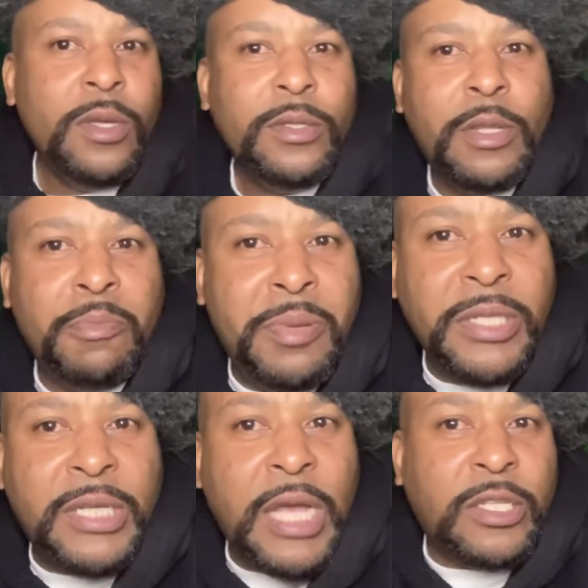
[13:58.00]
the
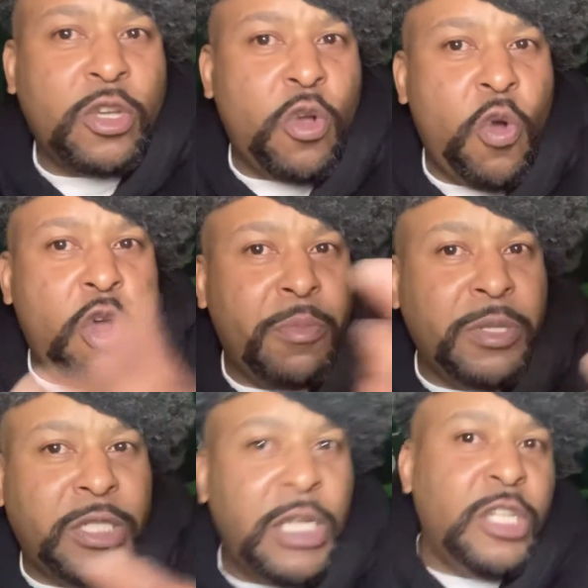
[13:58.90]
bitch got the car, but
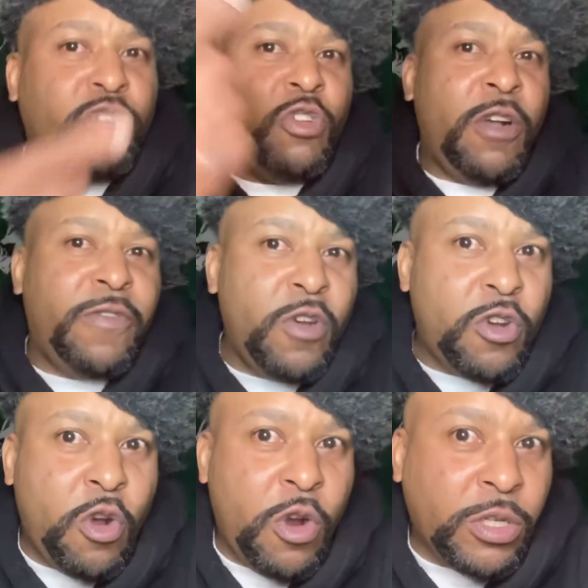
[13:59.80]
she didn't drove her
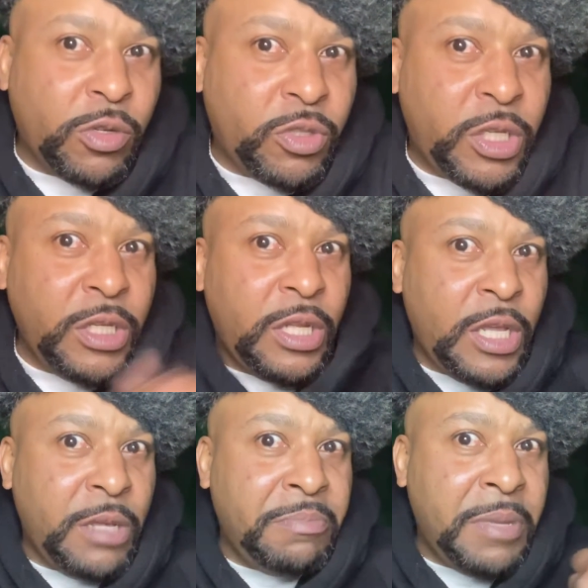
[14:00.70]
car, so she
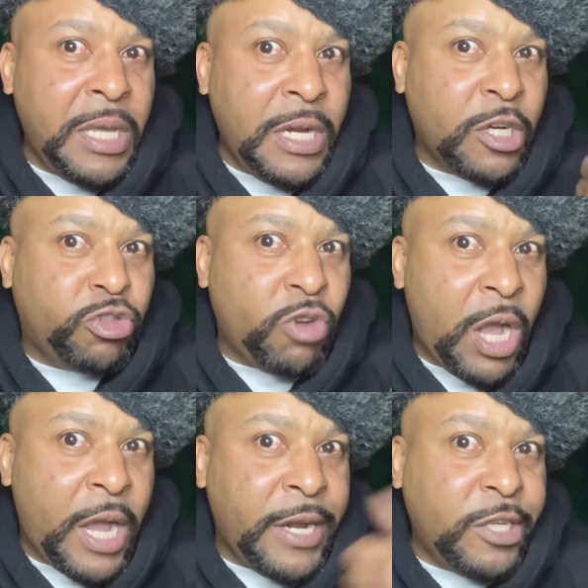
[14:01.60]
need me to
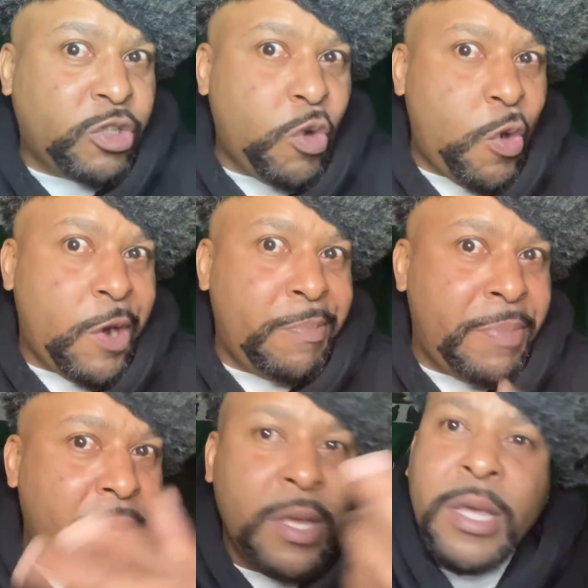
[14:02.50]
drive this car. But